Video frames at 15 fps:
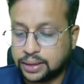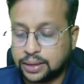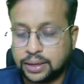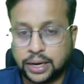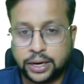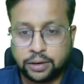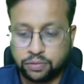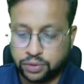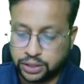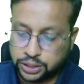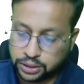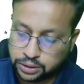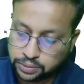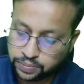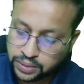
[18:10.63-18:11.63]
kind of
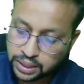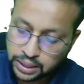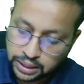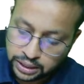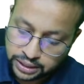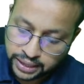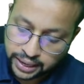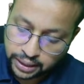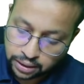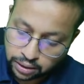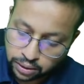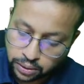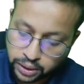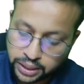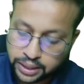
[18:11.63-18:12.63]
lesions.
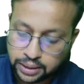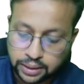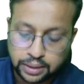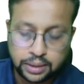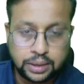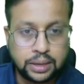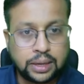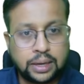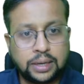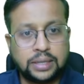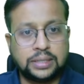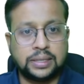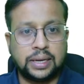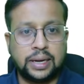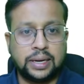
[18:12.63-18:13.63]
Chancroid is
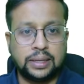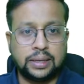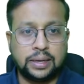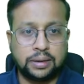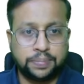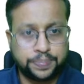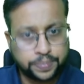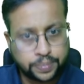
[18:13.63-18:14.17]
another